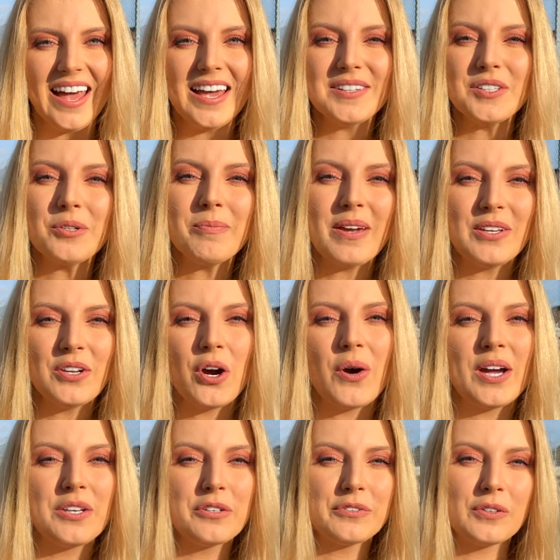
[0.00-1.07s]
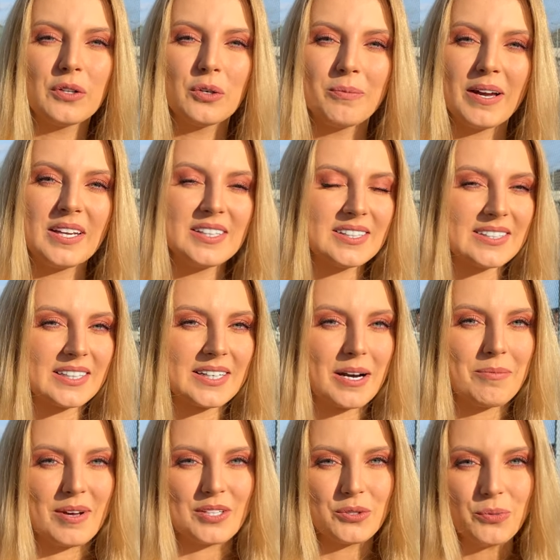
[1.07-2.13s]
As you may know, and you follow my
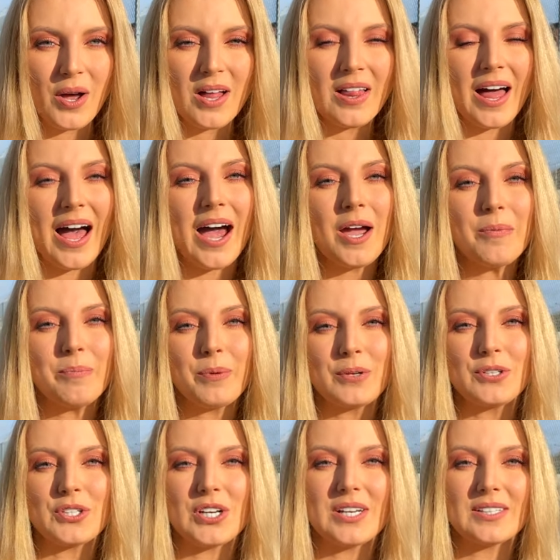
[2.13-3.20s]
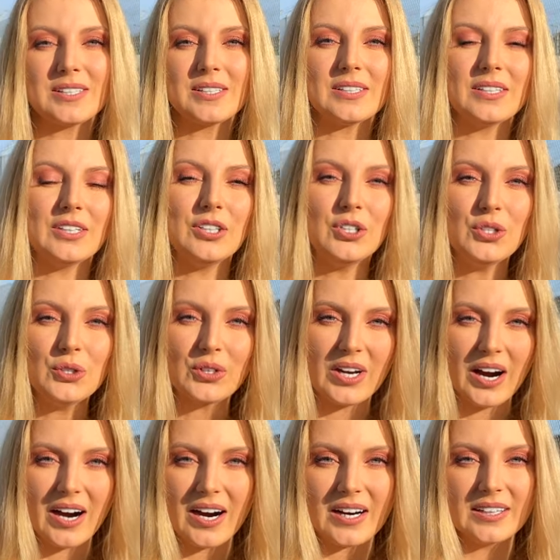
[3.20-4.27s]
Instagram as well, I purchased a new
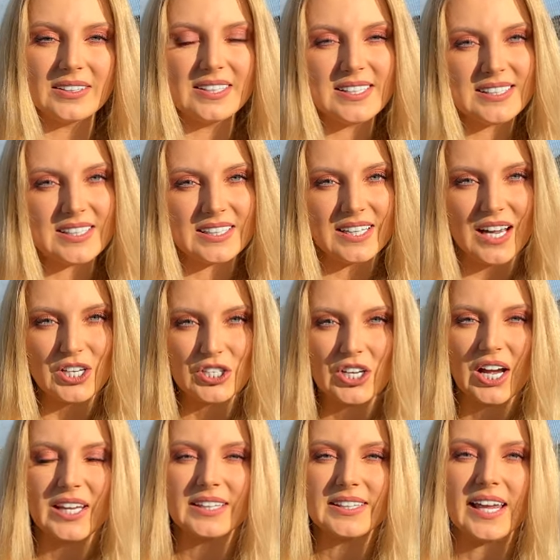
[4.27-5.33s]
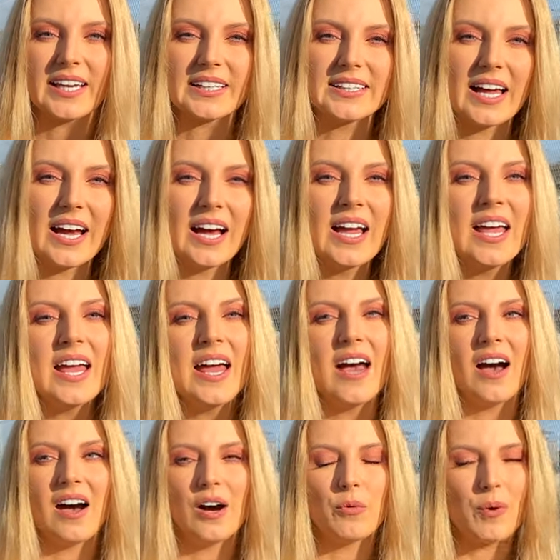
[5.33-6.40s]
car, Nissan Qashqai Tecna,
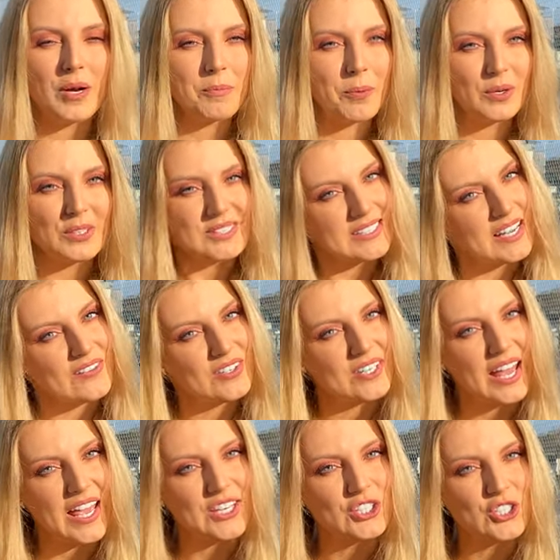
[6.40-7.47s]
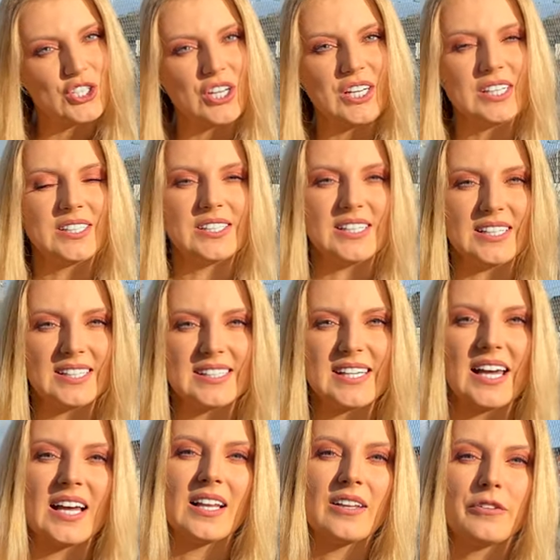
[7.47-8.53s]
a one point seven engine
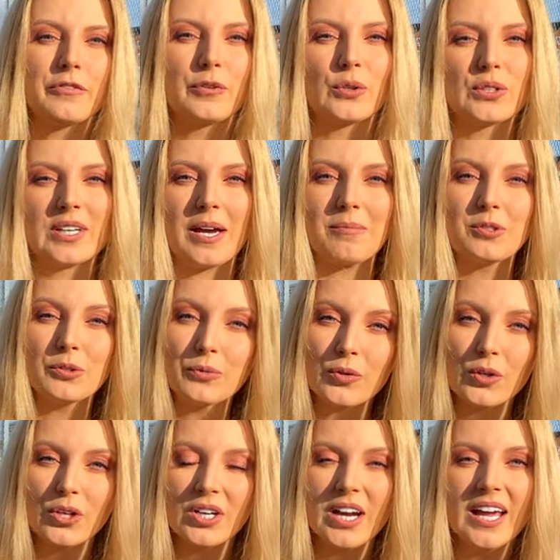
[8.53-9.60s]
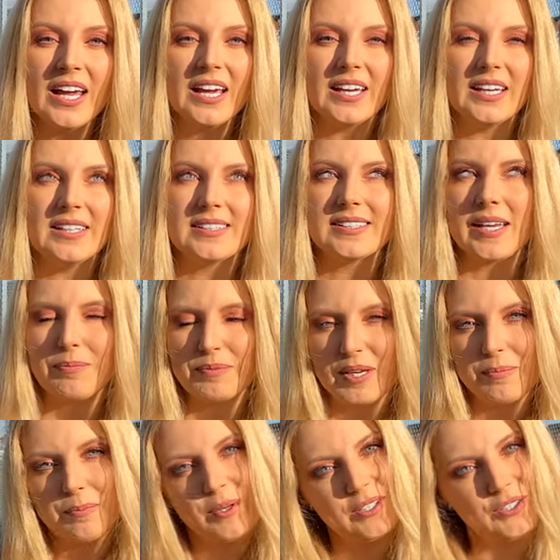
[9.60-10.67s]
diesel four by four in
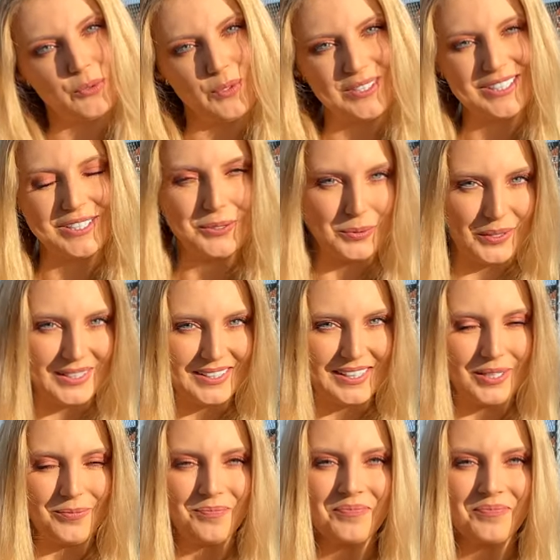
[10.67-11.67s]
September twenty twenty.